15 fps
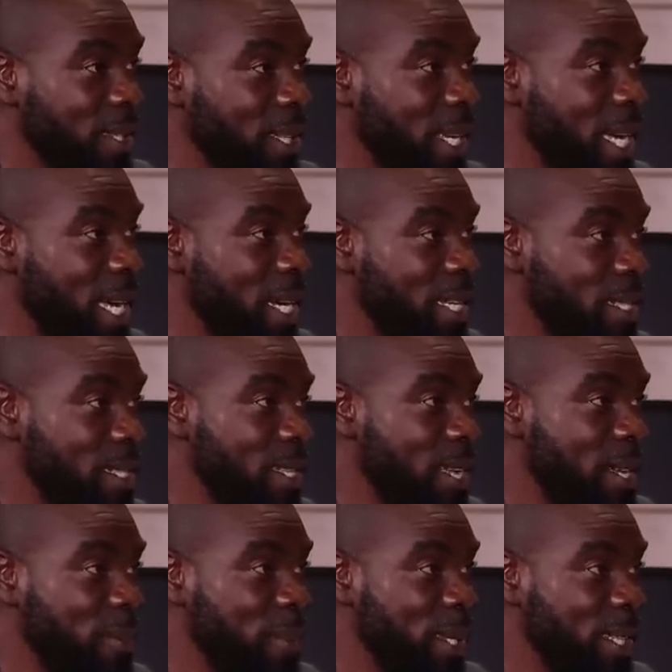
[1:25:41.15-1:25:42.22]
You
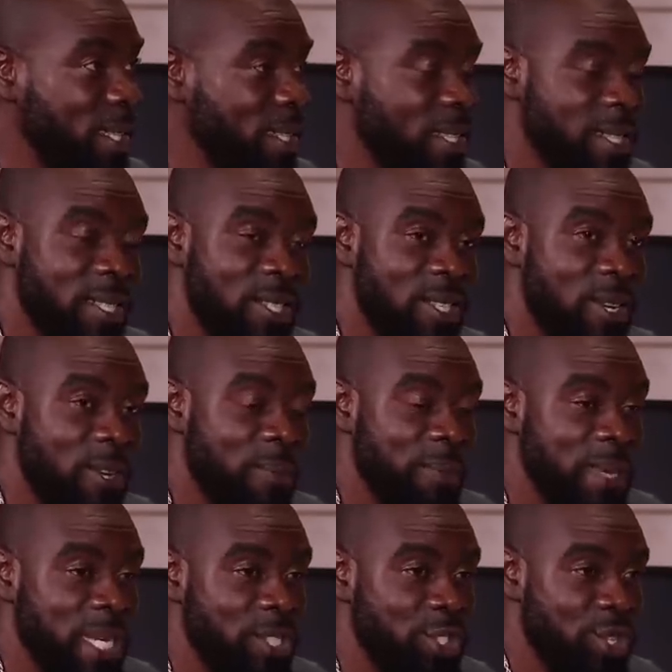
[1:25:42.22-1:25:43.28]
understand mm -hmm. me? Mm-hmm. So,
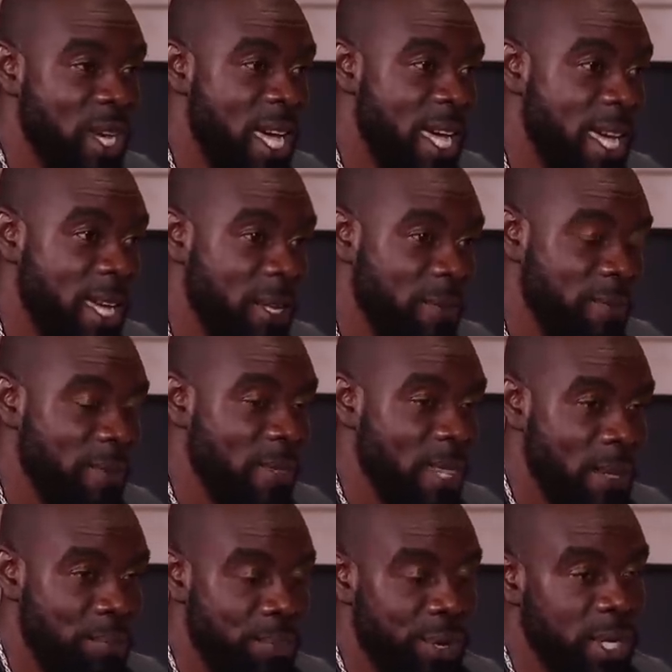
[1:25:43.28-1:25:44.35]
may try
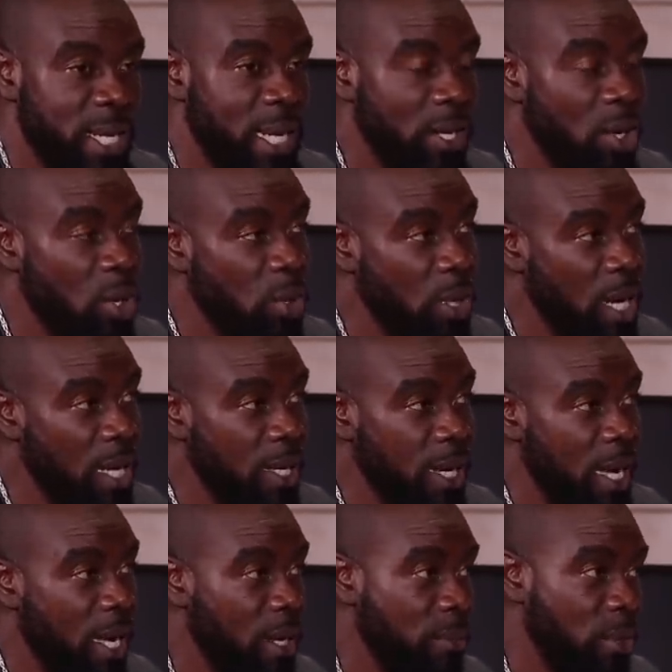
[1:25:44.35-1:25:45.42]
bring that out on
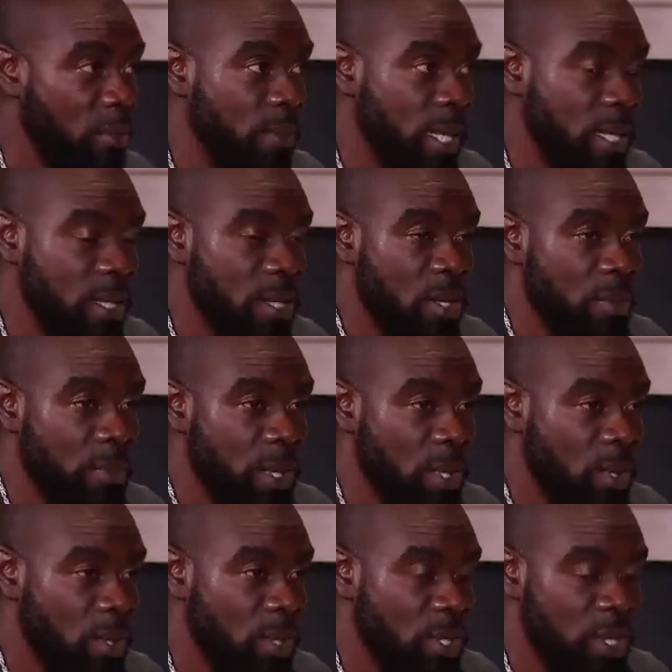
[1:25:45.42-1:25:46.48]
the album that's coming
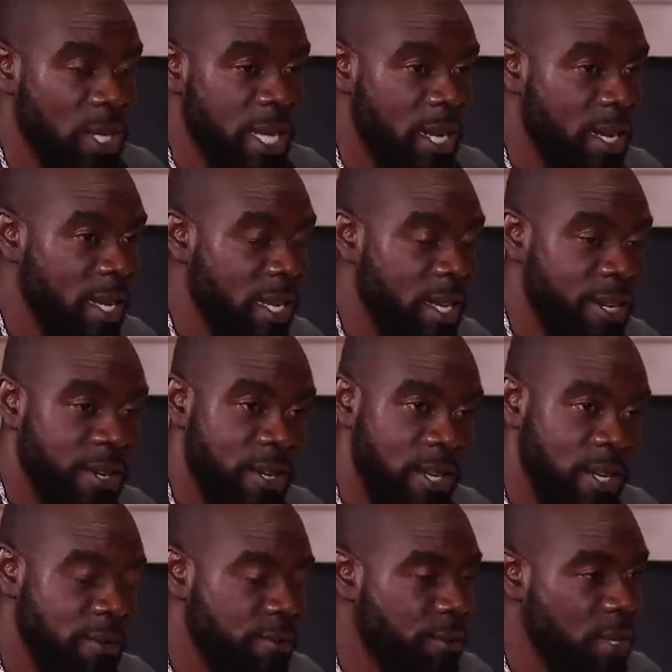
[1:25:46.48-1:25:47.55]
out. So you're gonna hear
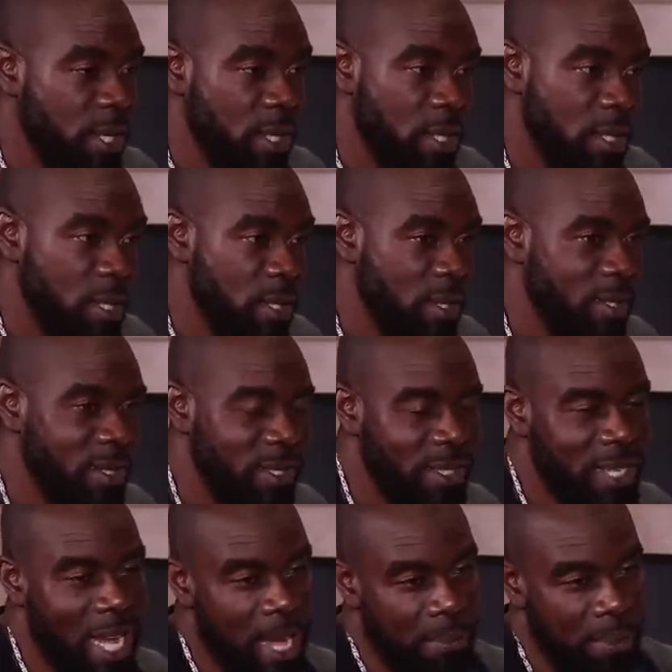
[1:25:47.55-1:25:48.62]
different
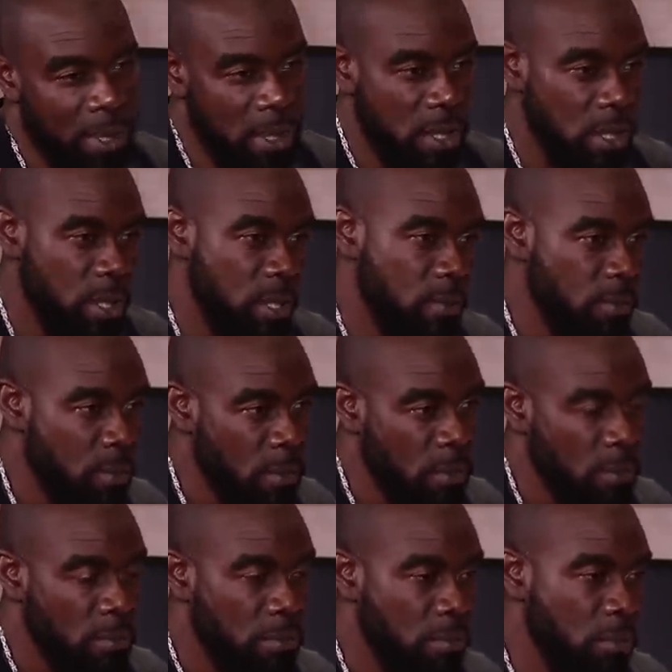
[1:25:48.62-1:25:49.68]
type of
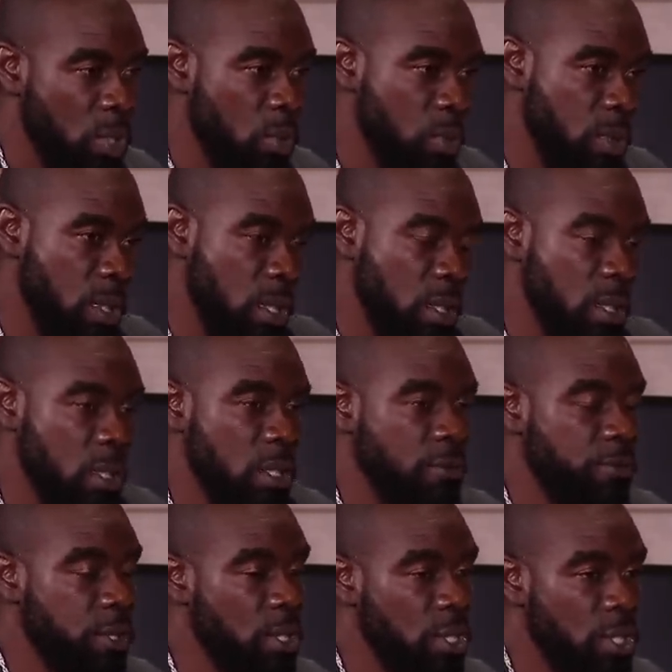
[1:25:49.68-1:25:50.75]
music,
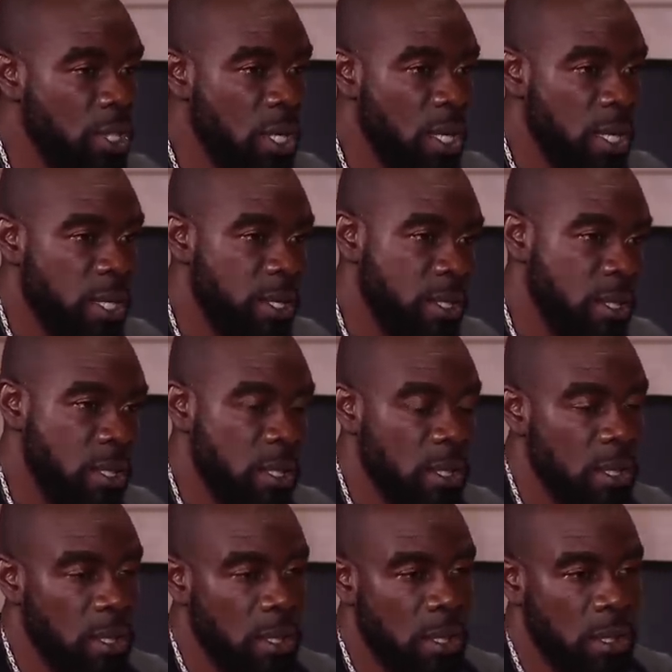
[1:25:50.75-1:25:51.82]
different genres.
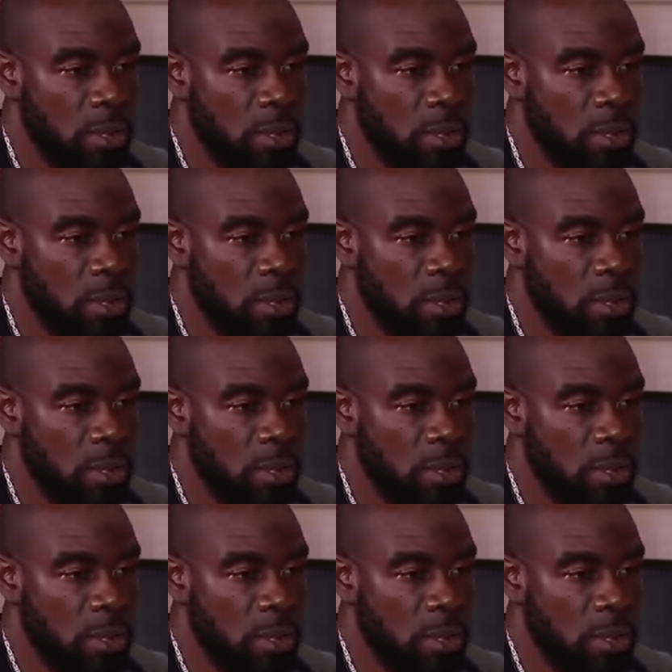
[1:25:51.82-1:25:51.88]
Mm.